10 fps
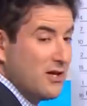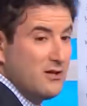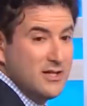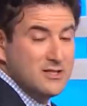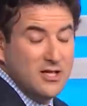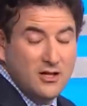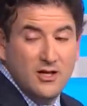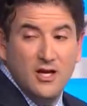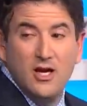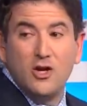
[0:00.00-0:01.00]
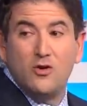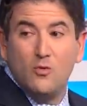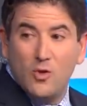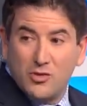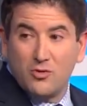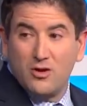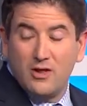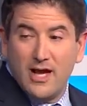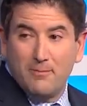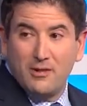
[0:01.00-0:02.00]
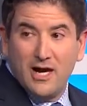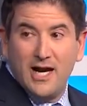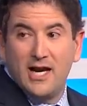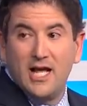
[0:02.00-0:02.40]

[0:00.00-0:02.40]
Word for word: Killian Tillie went through the layup line,